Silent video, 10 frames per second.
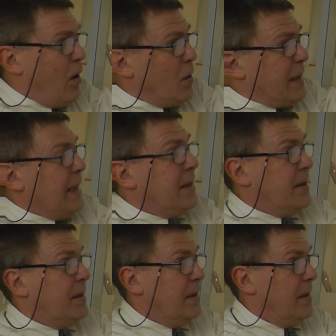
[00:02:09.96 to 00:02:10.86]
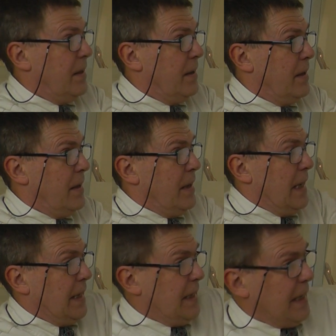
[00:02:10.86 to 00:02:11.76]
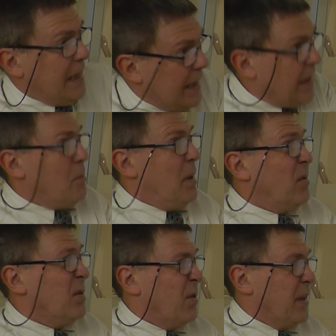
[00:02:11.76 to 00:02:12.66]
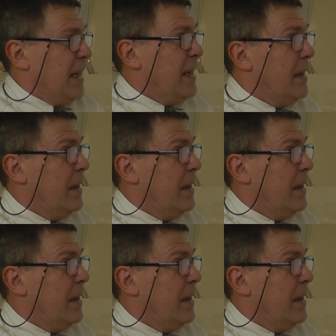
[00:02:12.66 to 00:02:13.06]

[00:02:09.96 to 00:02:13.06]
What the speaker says: on it, at the inner boundary,